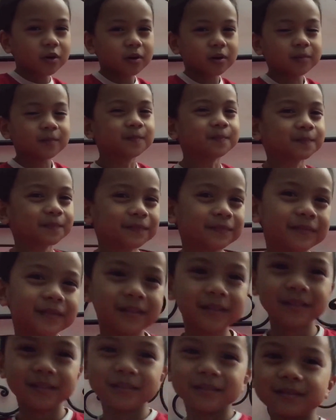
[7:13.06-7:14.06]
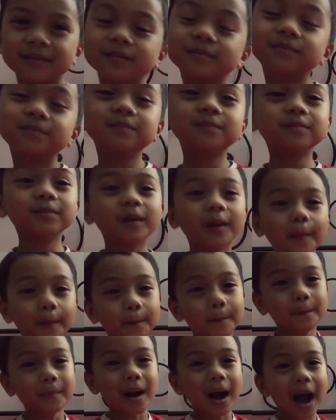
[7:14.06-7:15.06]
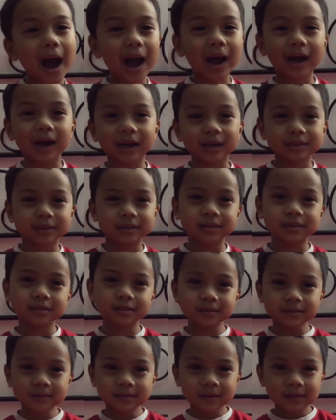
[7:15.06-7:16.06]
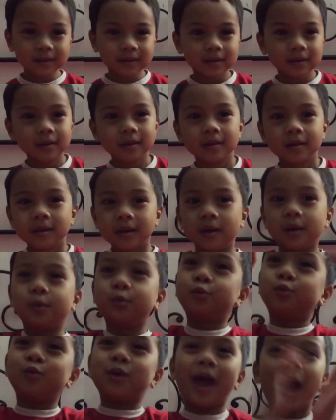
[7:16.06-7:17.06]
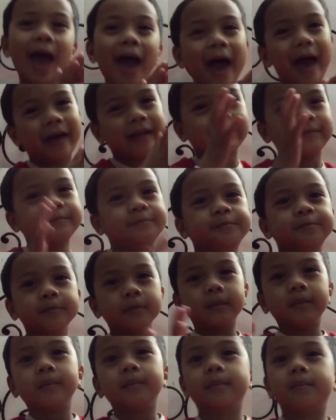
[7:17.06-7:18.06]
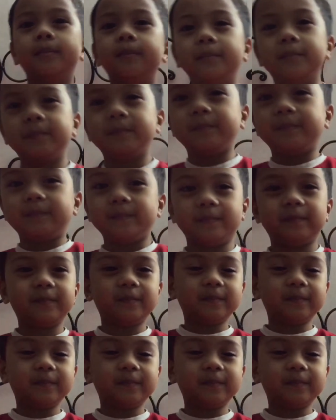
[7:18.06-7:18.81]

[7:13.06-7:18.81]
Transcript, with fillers: And then? Mars. What is the color of Mars? Red. Uh-huh. And then?